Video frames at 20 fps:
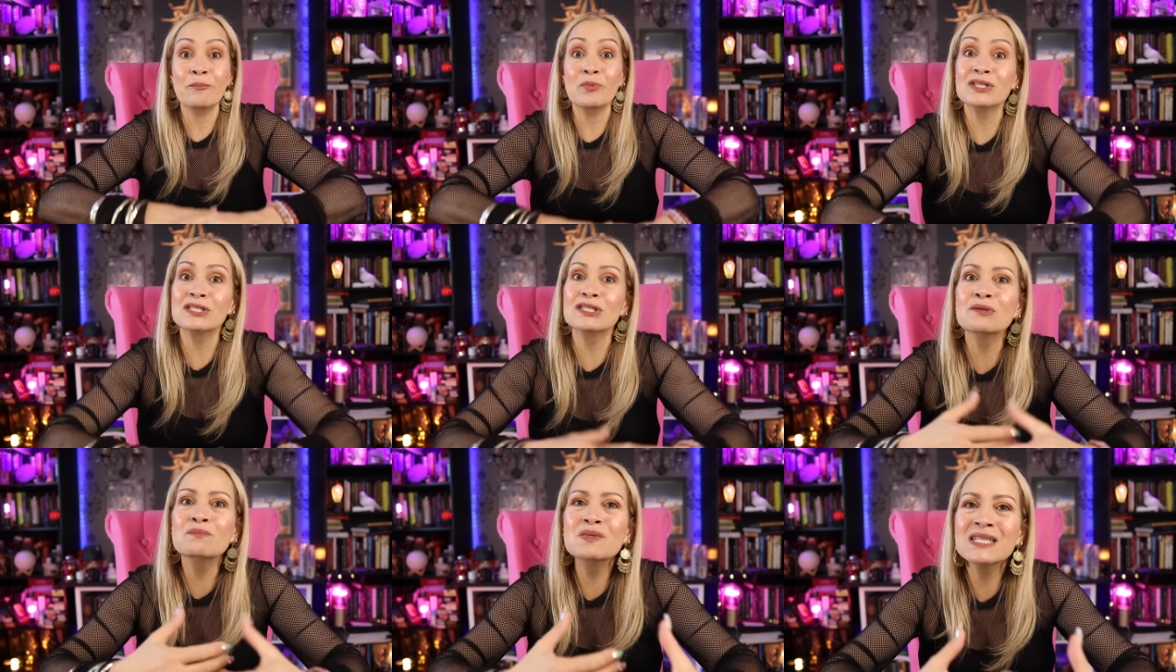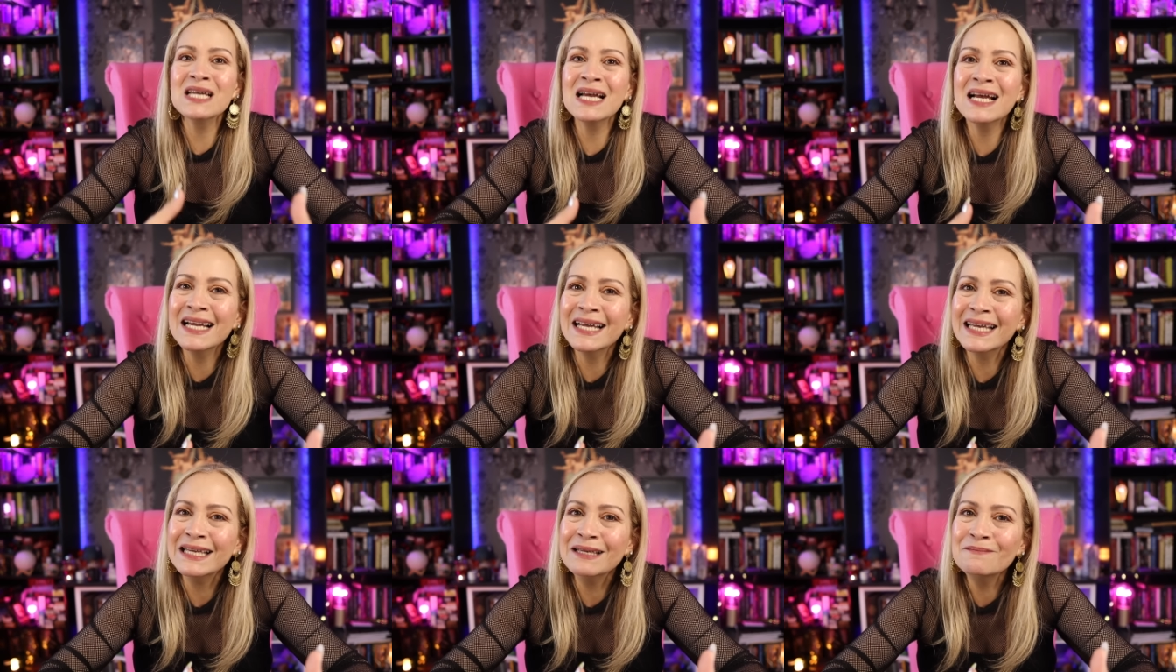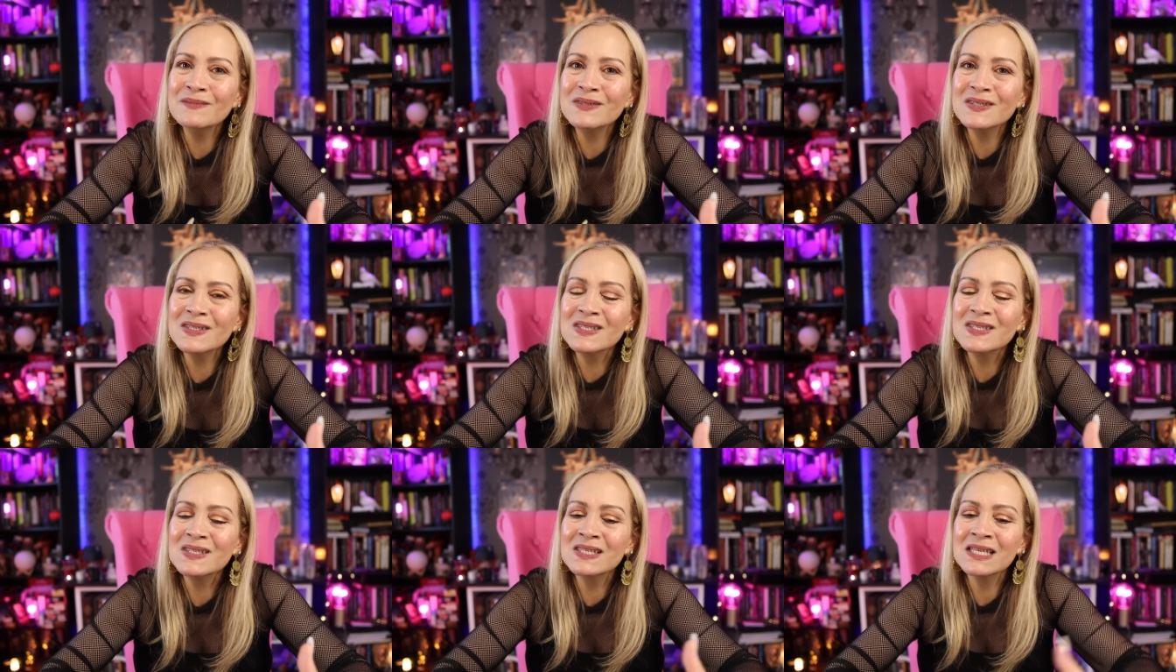But
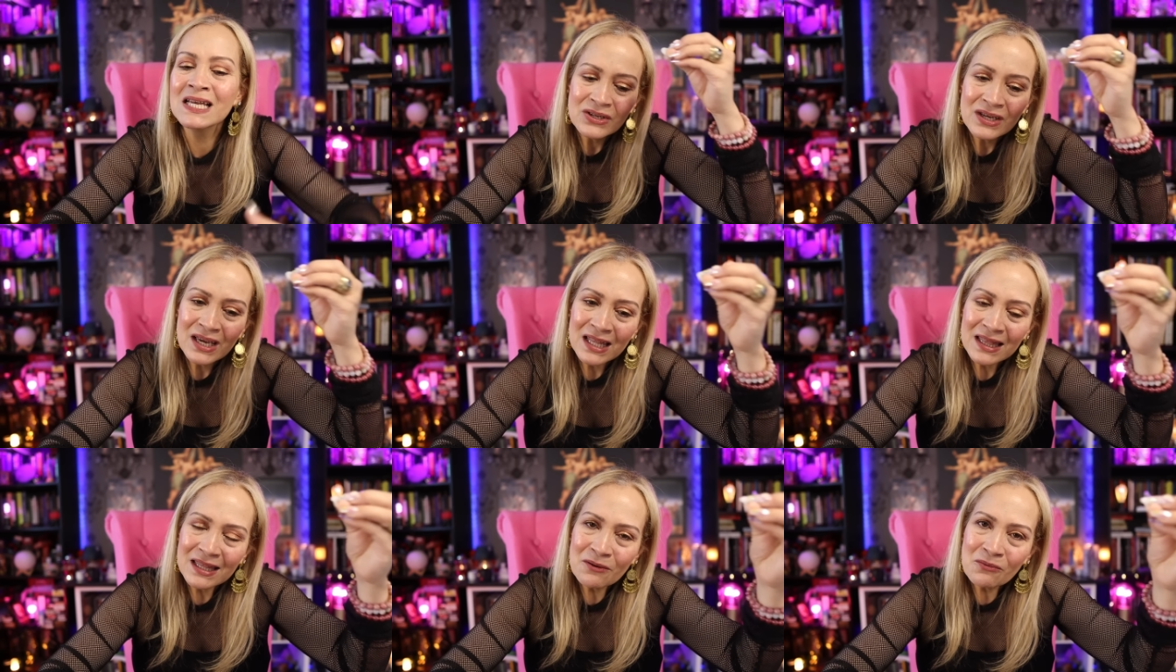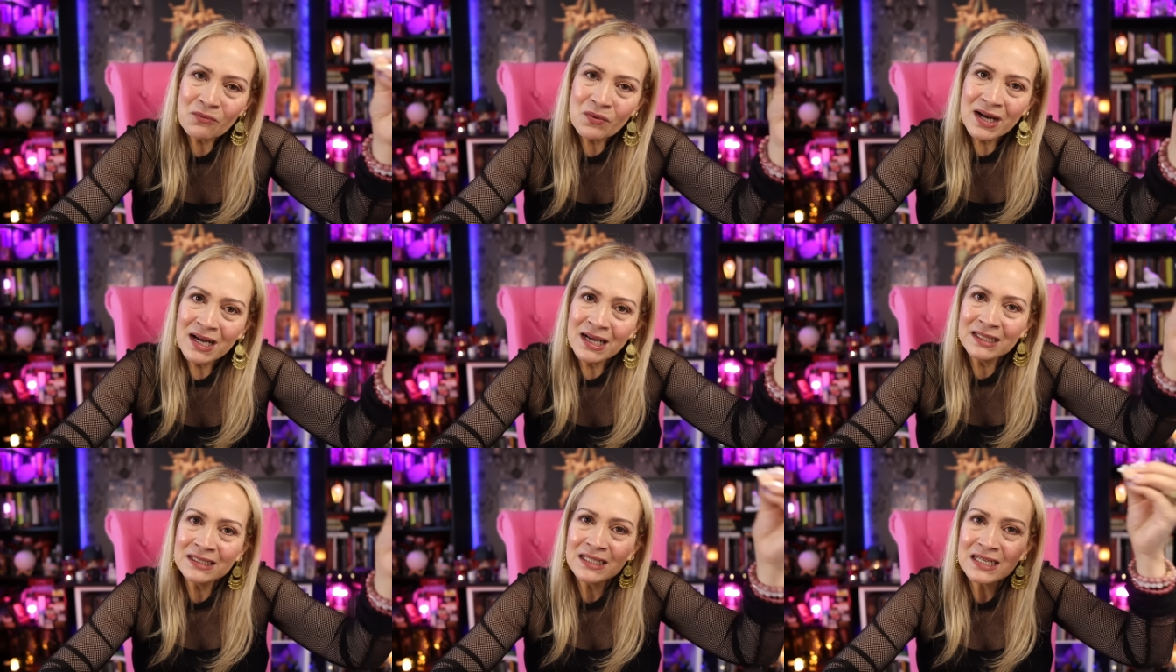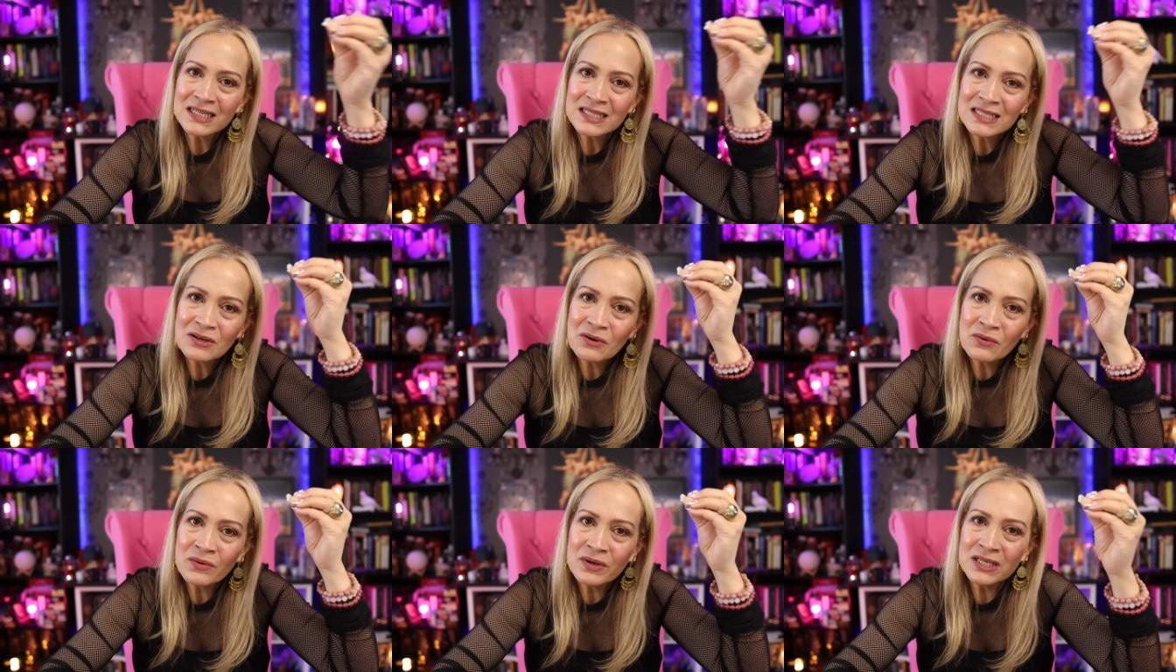sometimes you get the one that is
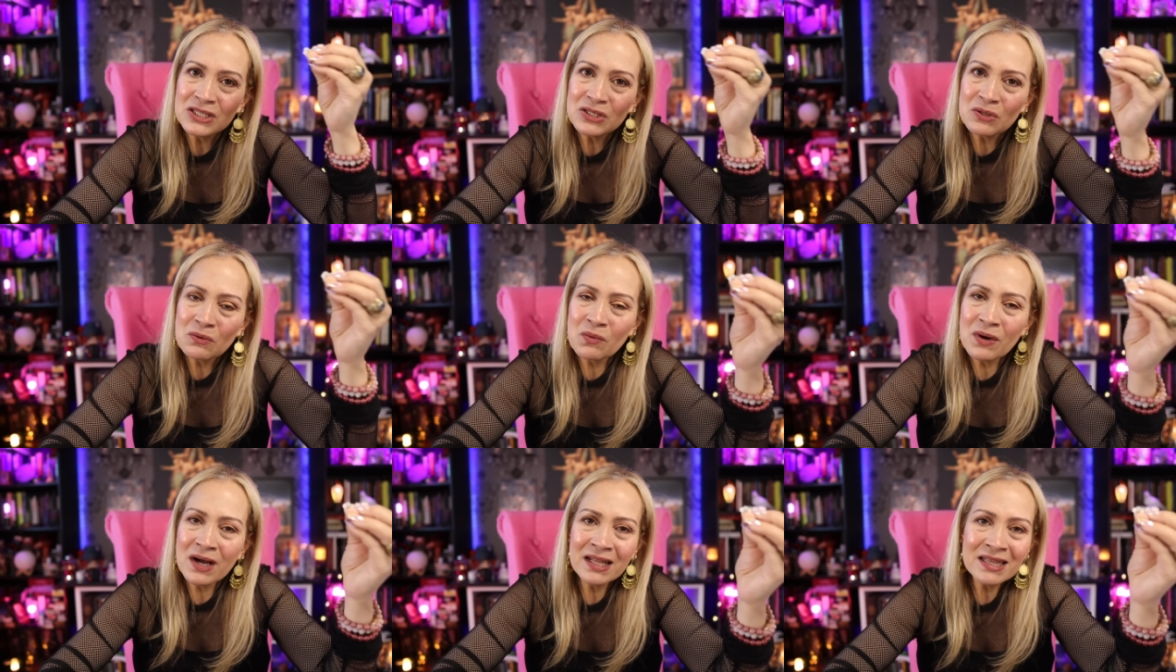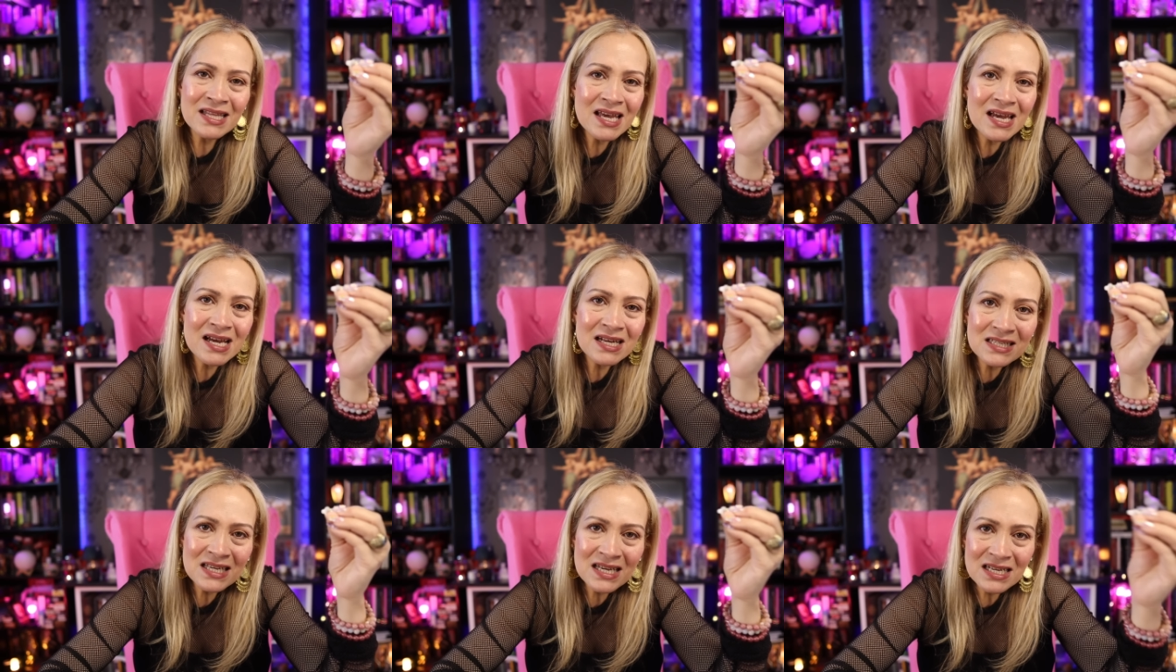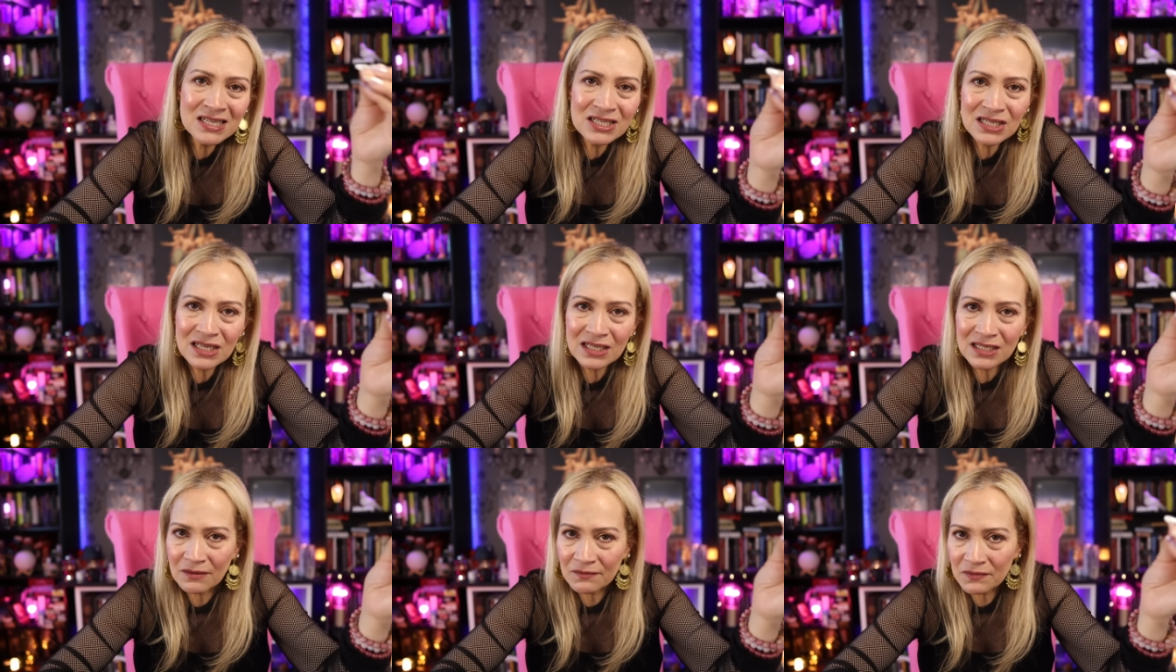going to want the
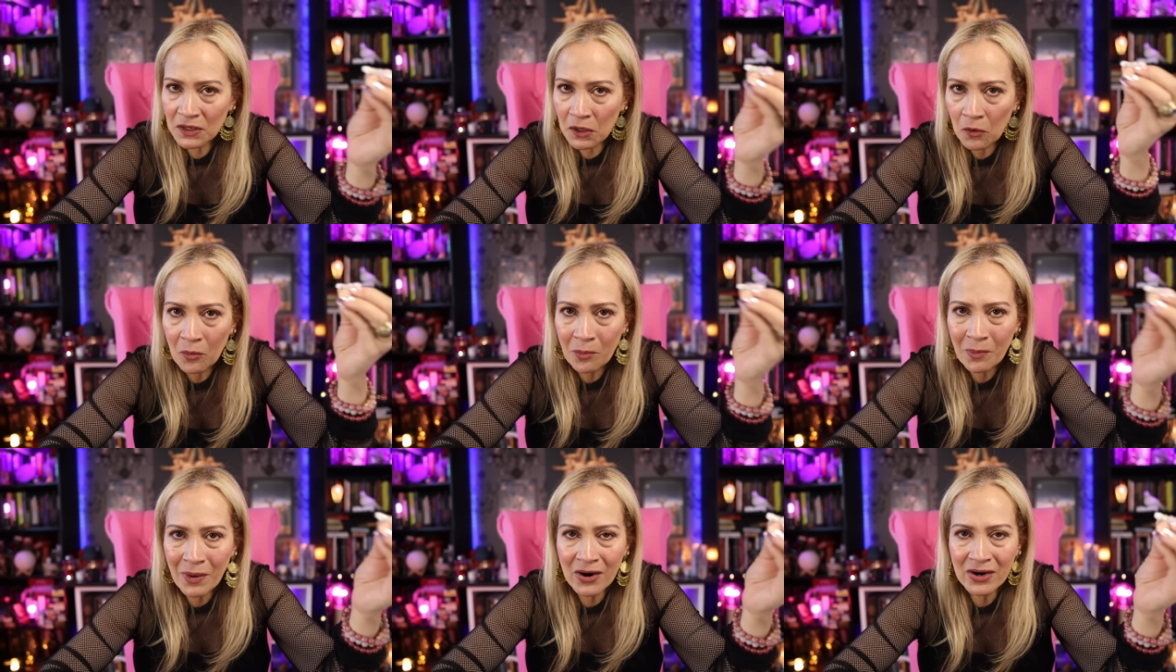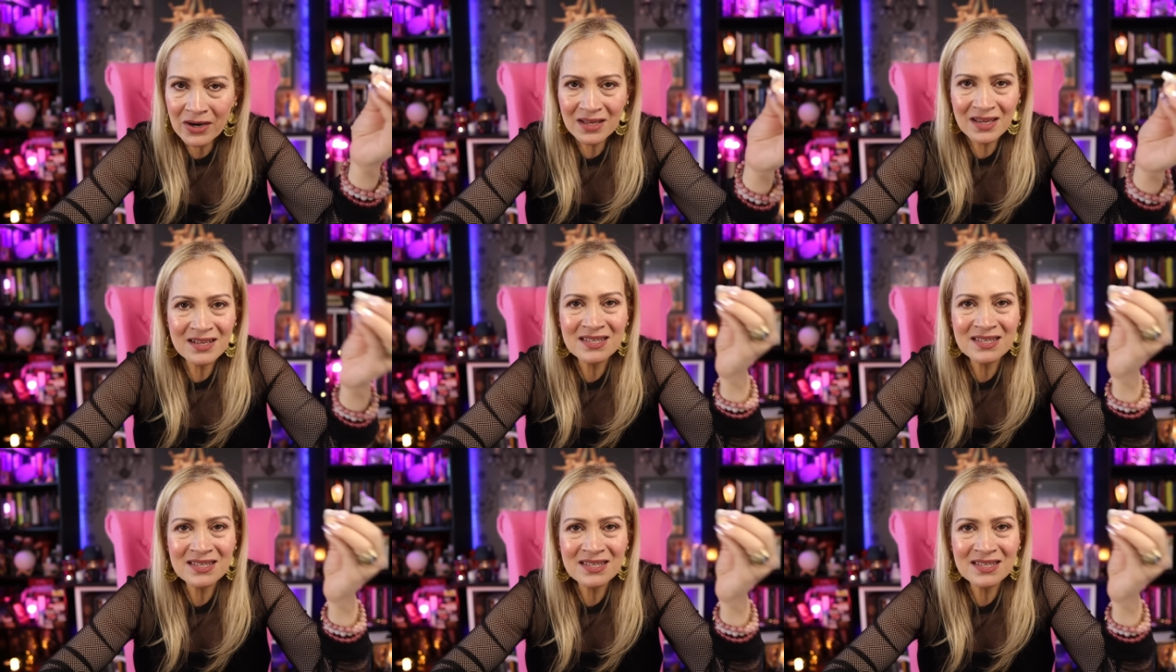attention of the whole party.